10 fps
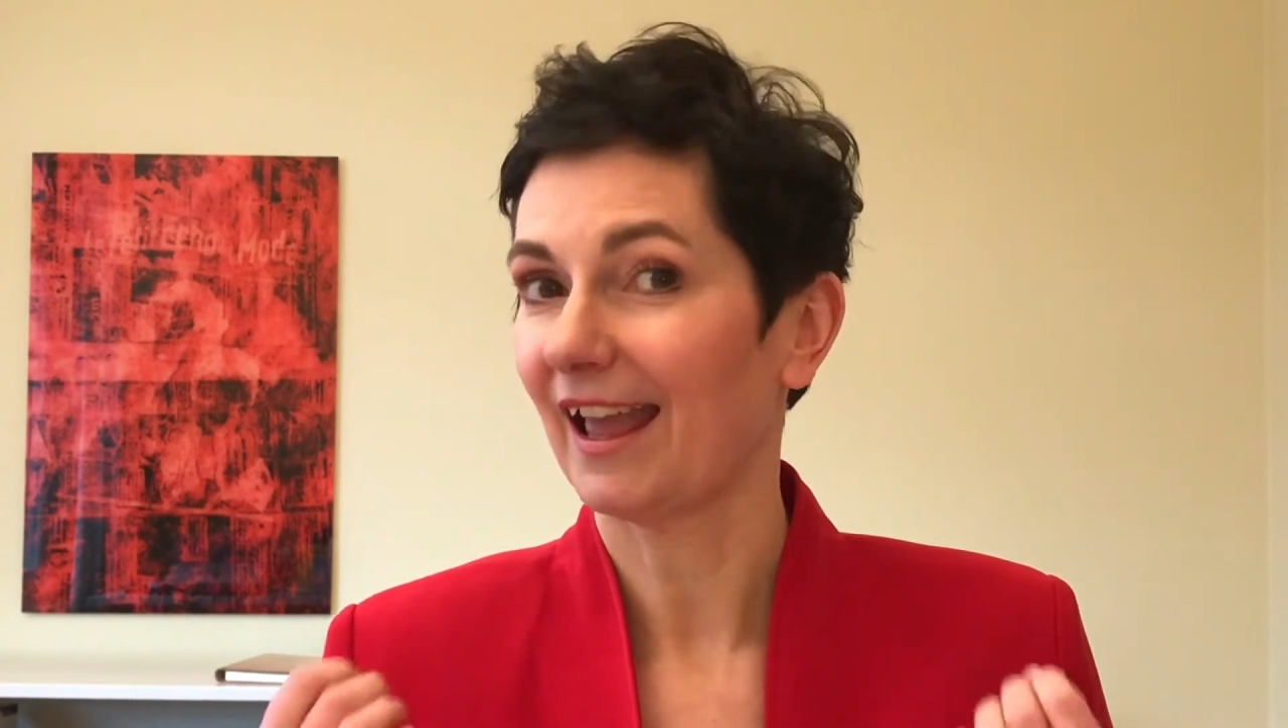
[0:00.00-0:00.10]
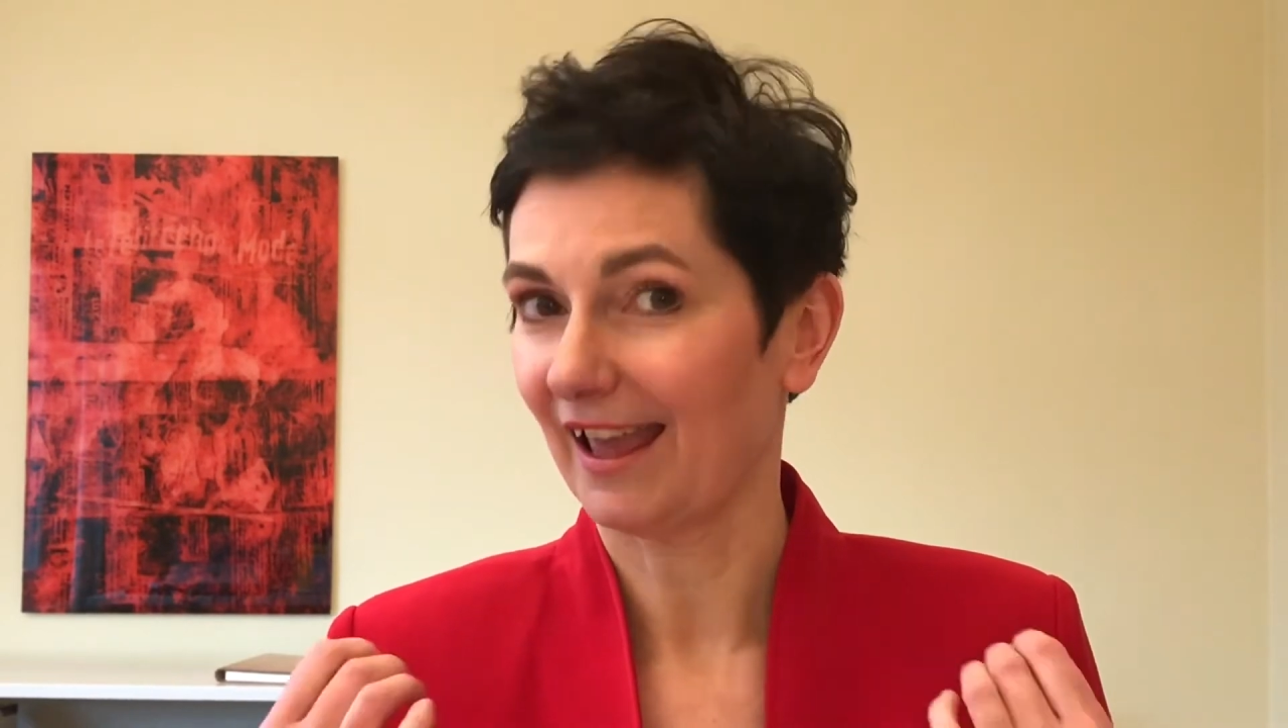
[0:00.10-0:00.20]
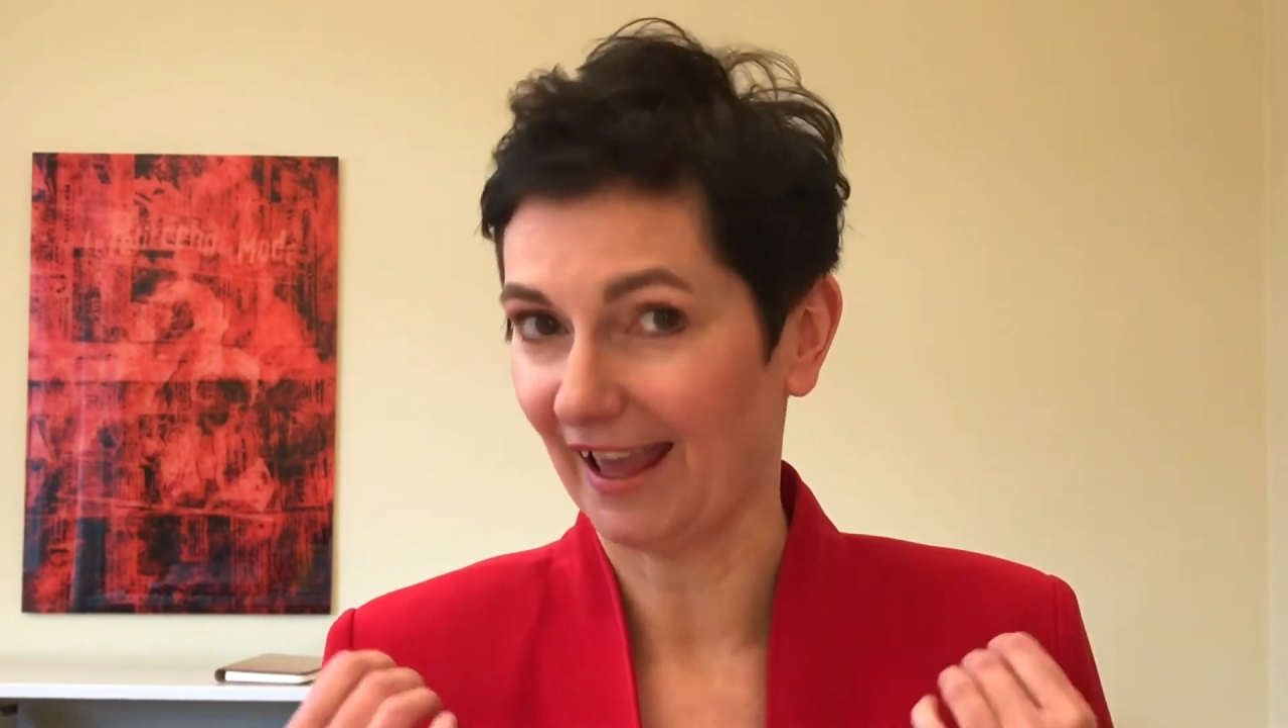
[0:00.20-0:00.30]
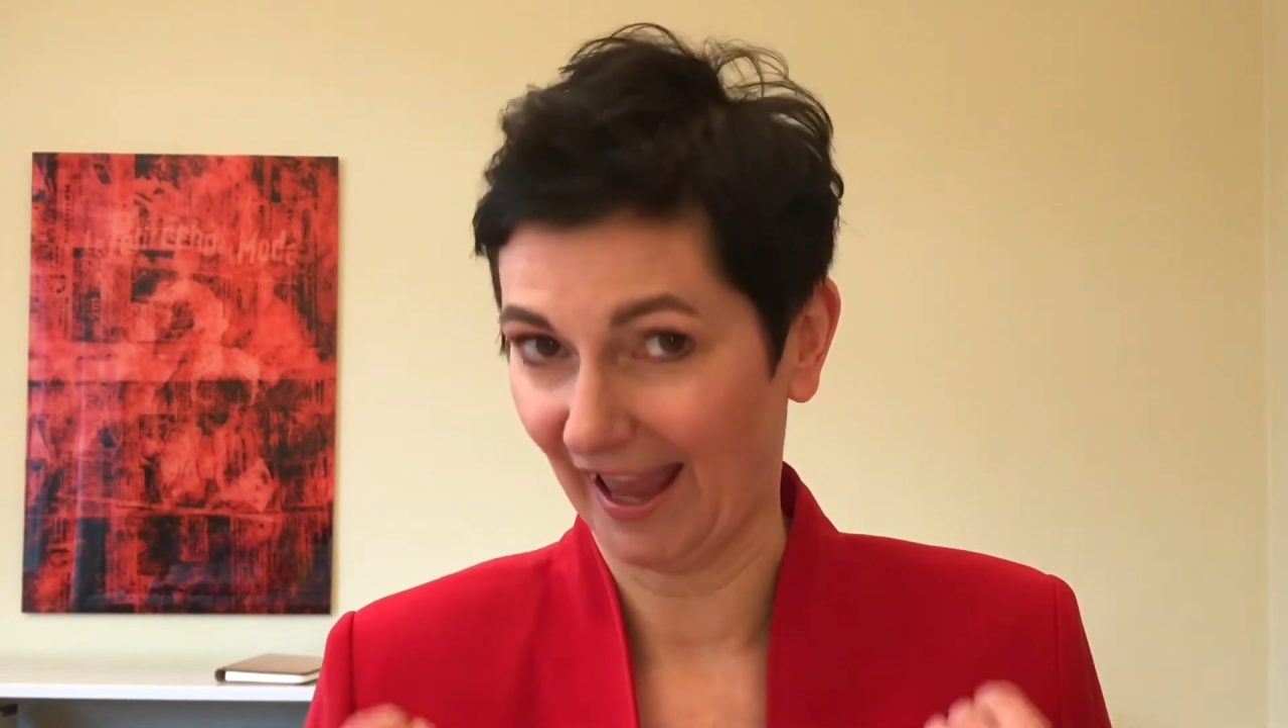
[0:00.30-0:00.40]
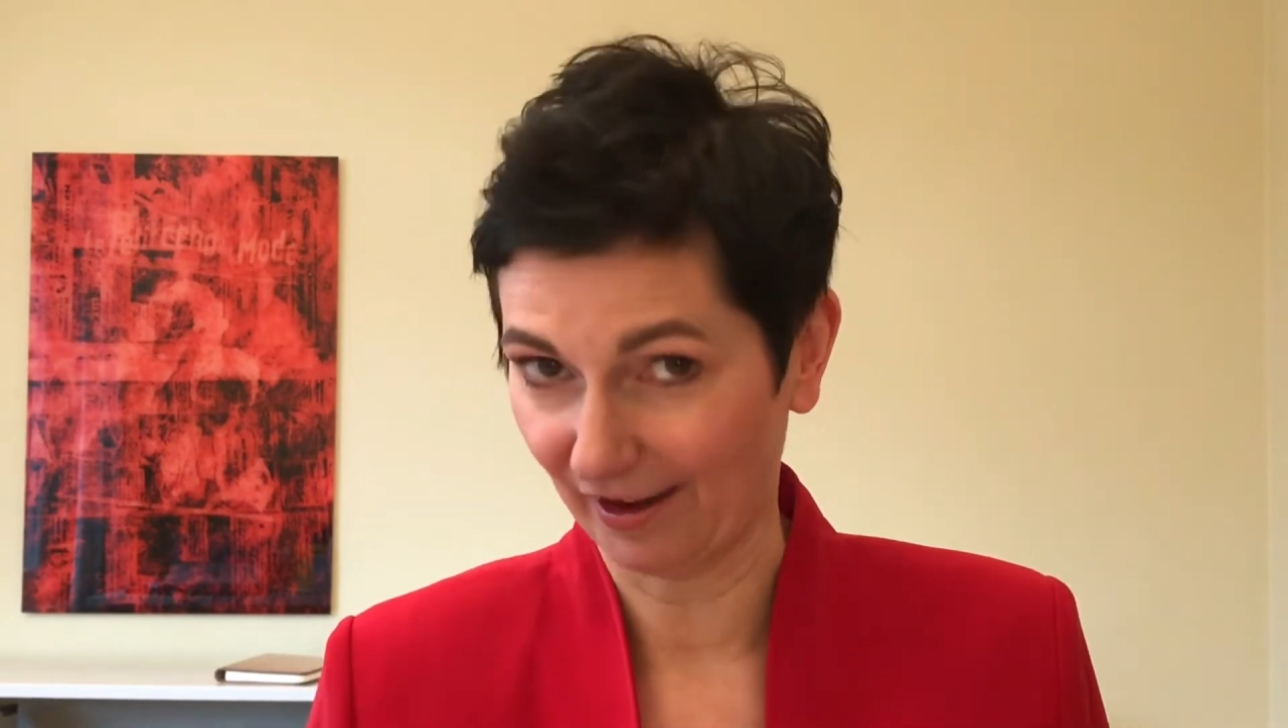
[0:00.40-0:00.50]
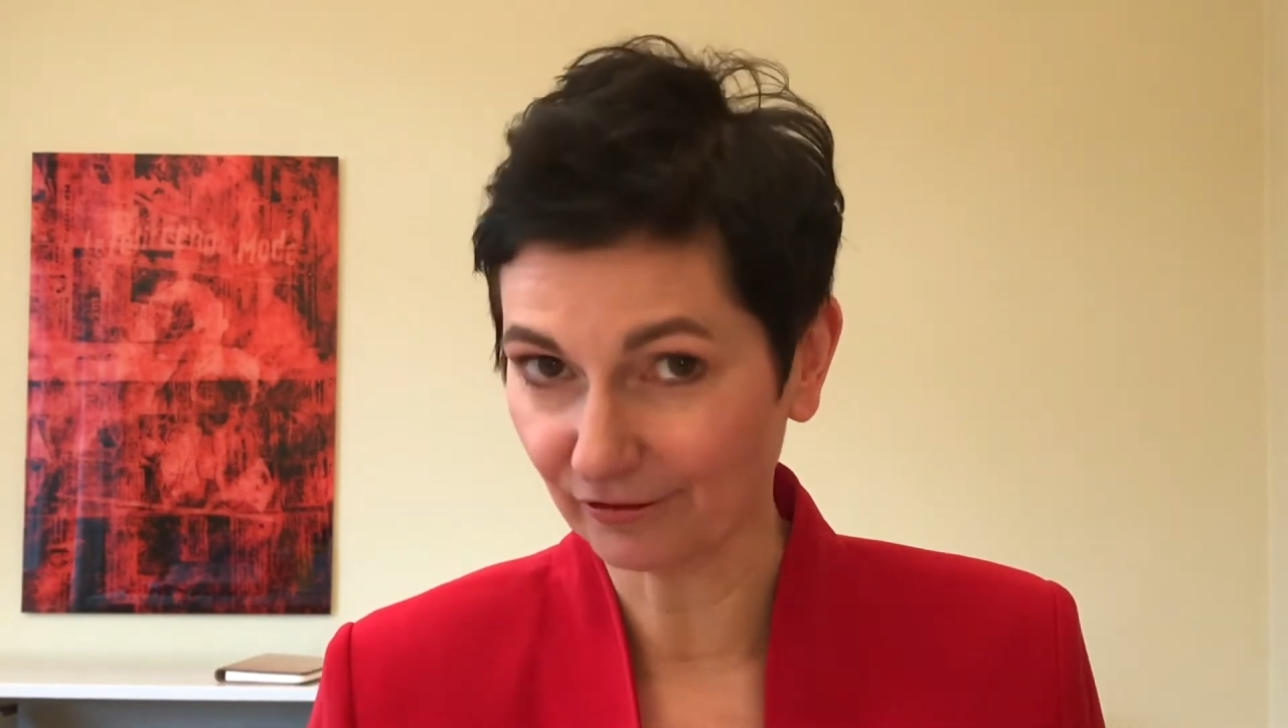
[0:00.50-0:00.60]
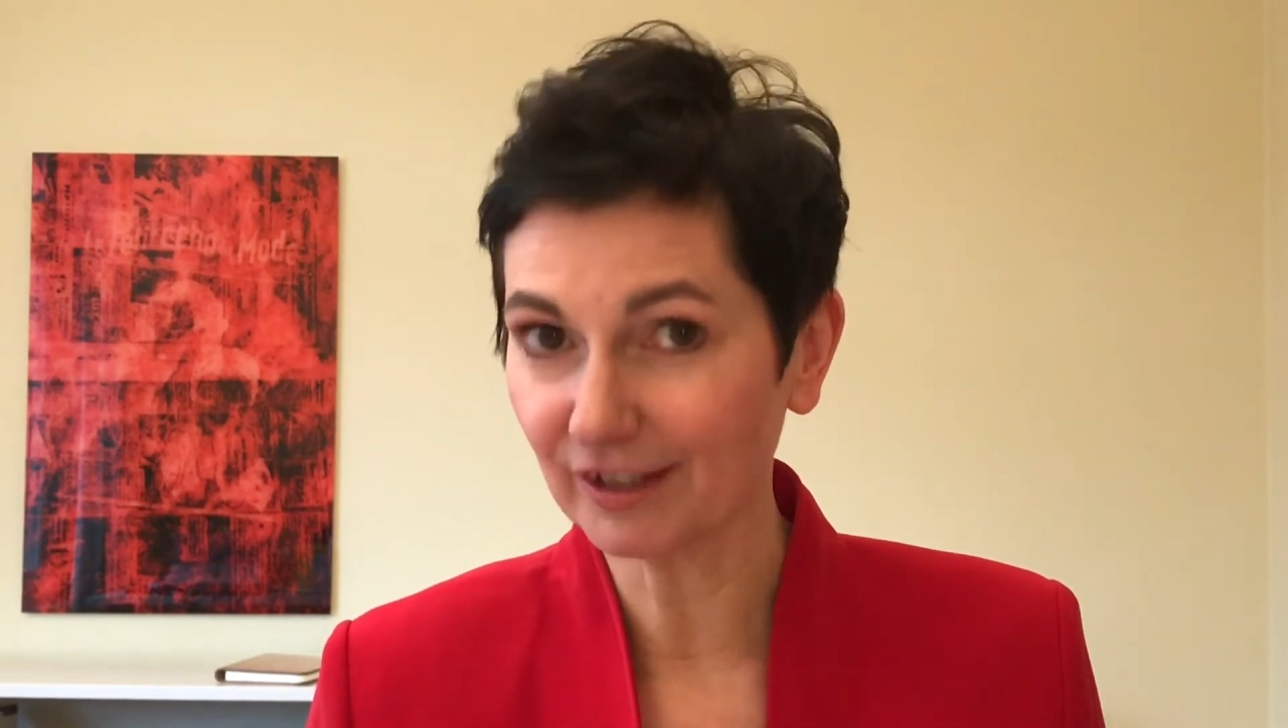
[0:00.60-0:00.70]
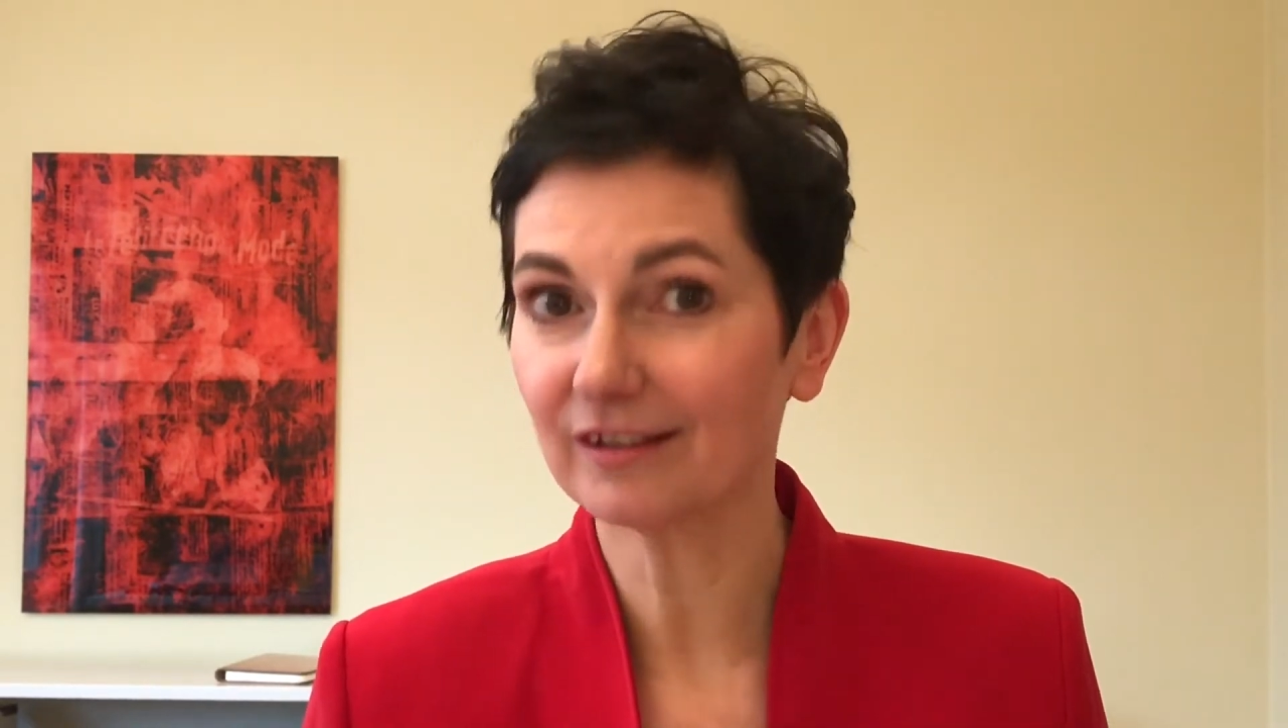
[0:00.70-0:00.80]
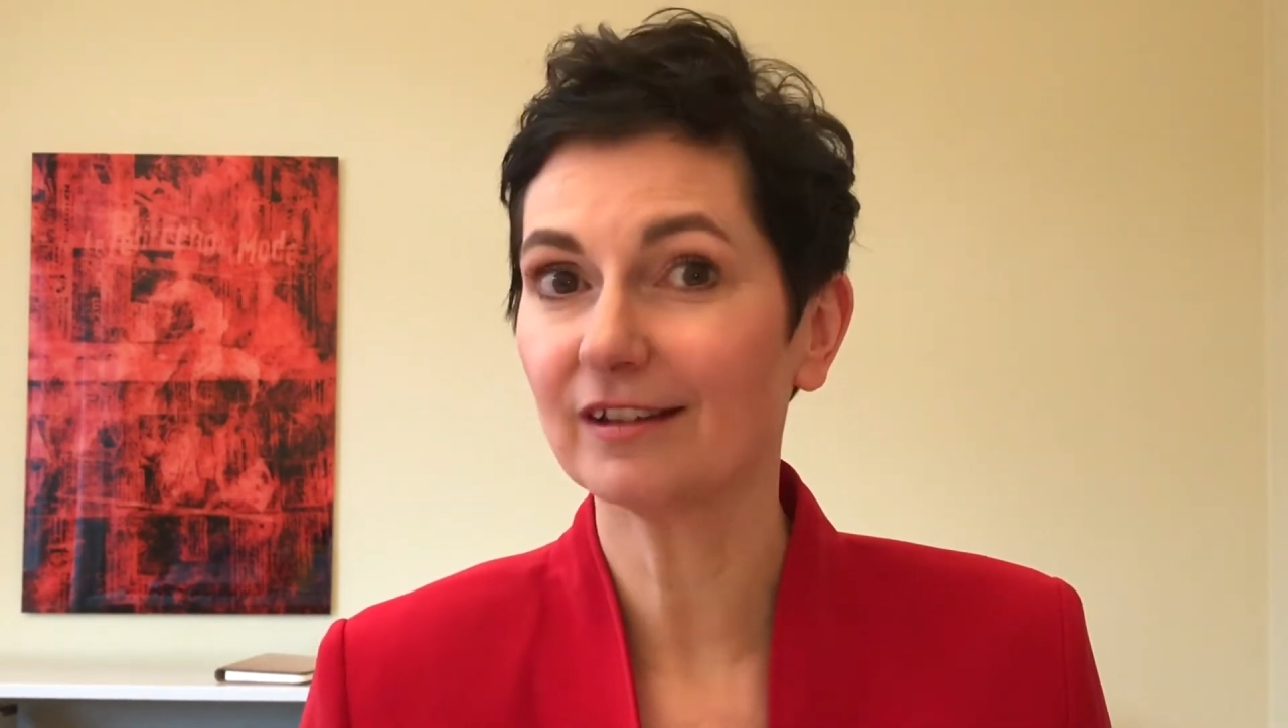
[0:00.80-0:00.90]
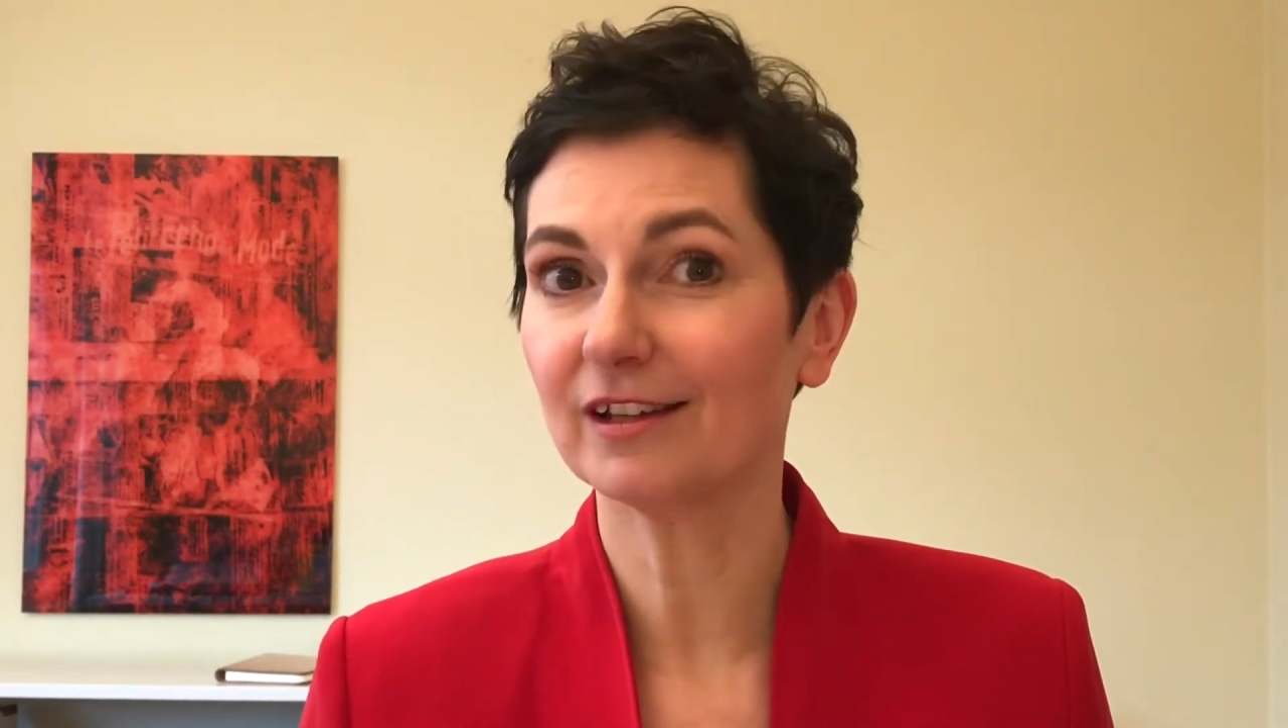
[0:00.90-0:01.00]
Everything